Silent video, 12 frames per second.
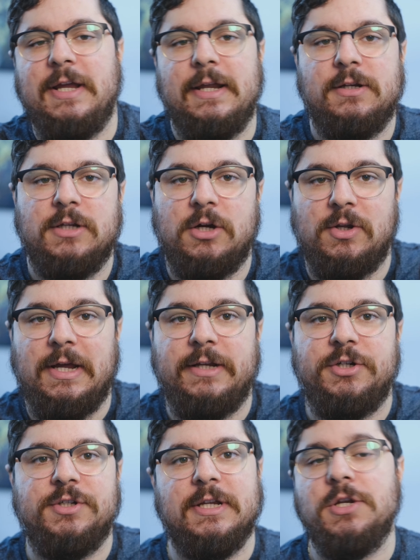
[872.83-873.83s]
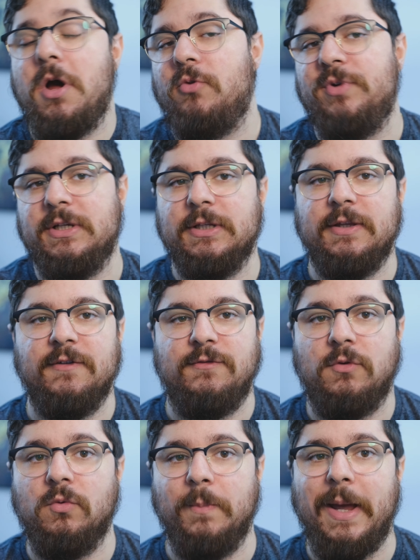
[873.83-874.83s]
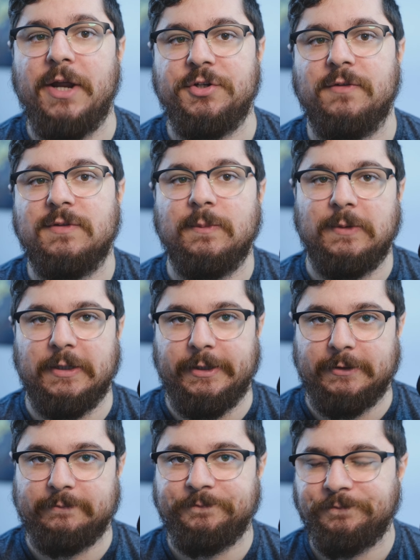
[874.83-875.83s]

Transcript: and the colliders and not really the full mesh of the player.